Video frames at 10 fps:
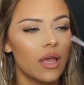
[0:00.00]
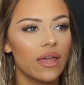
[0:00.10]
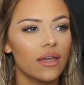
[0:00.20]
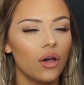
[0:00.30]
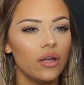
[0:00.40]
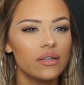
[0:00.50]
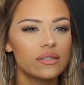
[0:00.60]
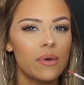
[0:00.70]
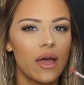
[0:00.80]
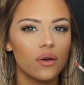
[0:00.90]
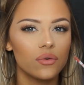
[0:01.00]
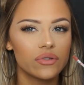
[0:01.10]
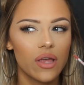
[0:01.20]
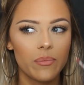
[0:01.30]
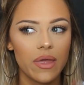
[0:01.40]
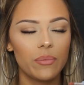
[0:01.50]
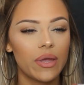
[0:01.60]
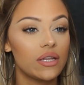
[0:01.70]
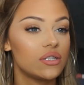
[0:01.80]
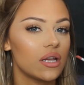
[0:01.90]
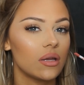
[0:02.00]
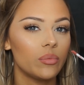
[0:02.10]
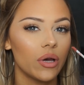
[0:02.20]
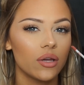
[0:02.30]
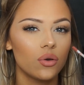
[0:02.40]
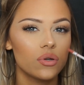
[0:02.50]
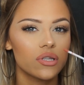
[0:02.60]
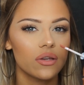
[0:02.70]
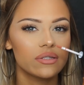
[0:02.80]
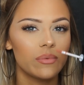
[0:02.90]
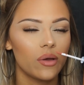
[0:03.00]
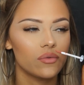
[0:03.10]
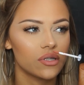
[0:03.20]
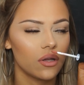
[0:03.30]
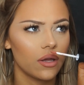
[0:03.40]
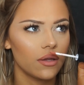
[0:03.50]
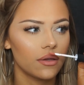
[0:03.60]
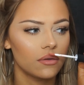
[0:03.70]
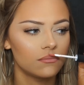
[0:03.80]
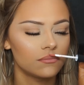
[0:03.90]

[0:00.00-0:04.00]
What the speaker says: It kind of smells a bit peachy, but it also smells like